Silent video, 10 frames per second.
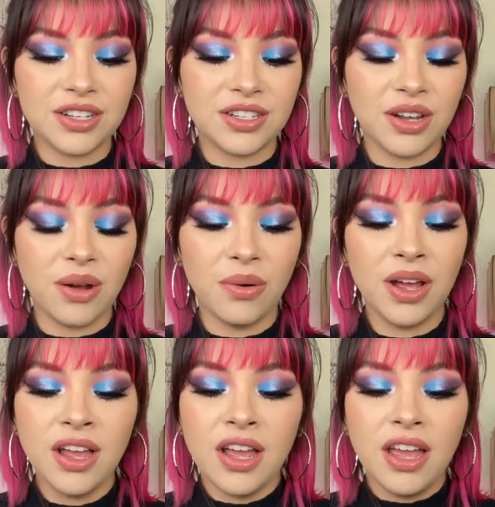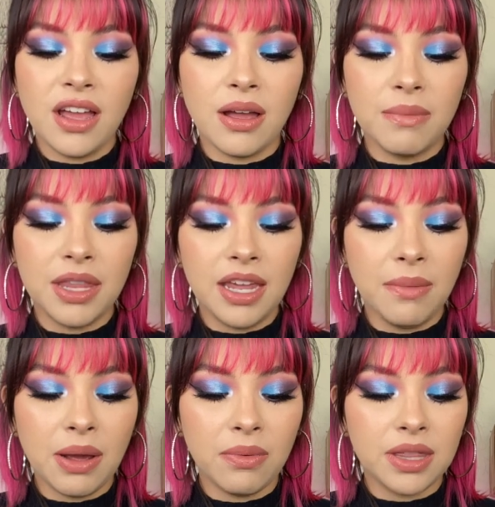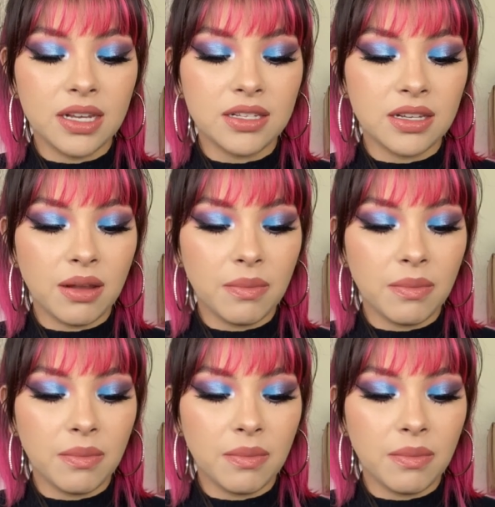So um, they came out with this